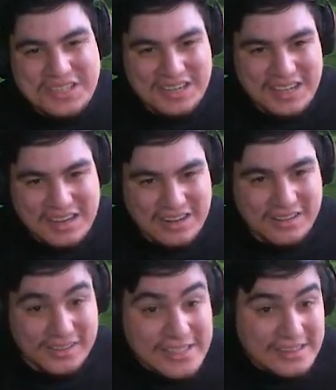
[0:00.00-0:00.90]
it in
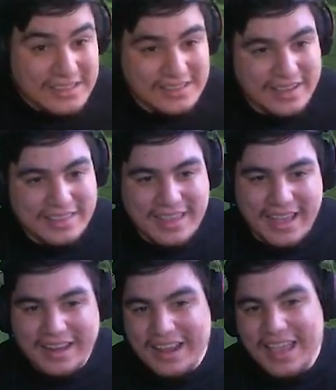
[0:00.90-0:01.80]
cleanly like
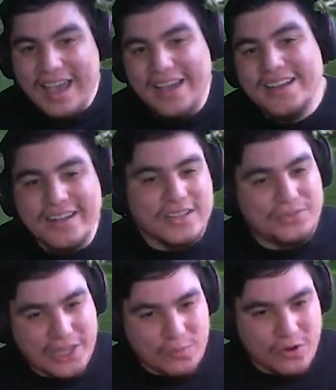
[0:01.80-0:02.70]
that, I didn't get the
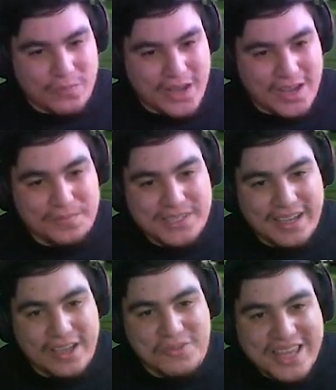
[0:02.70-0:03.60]
Flame Orb popped,
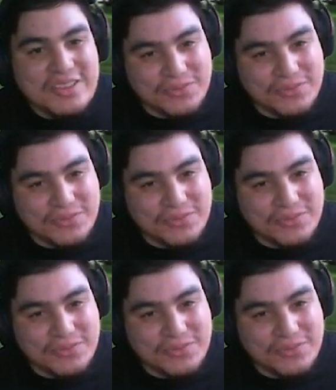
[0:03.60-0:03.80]
and without the